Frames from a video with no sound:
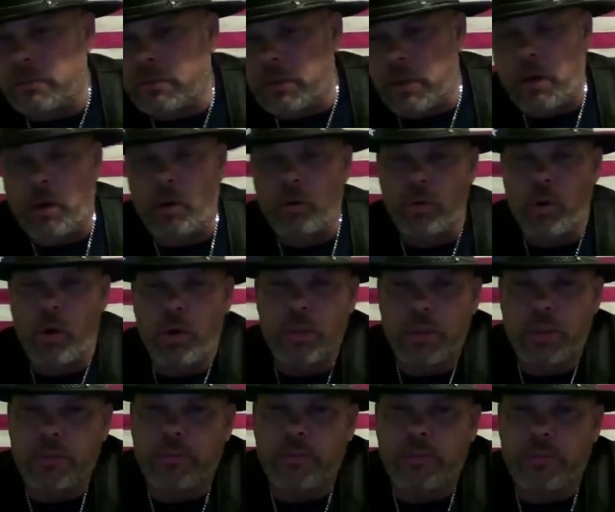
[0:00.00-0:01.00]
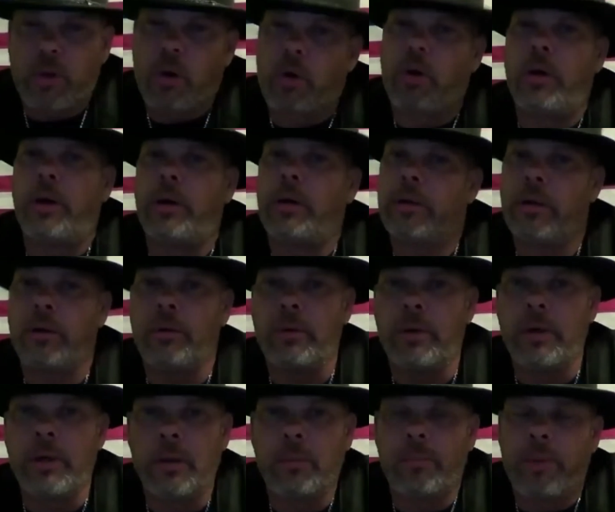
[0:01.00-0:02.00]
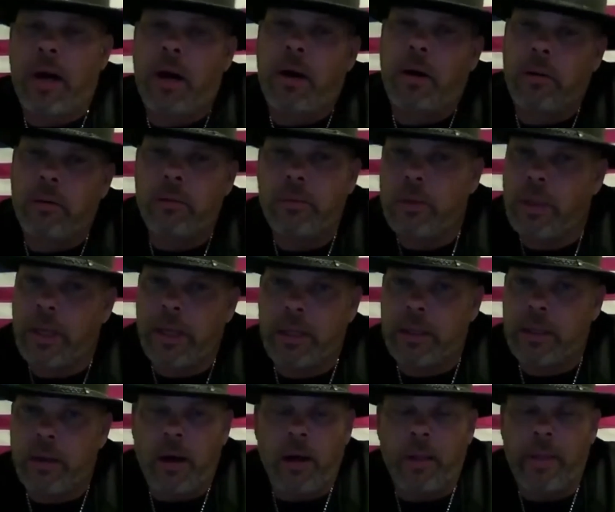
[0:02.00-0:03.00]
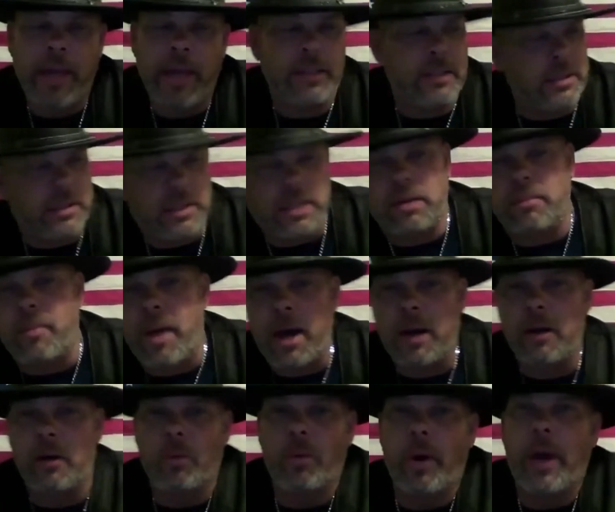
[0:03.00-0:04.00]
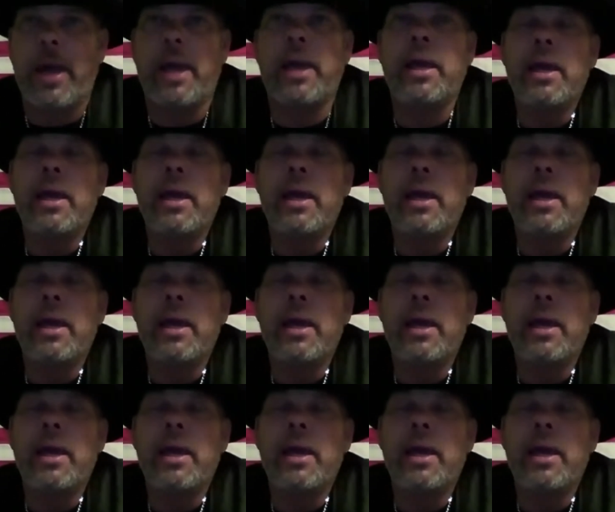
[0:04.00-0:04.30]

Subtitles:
rows of corn. Don't worry about like all that. Just get them out of the way,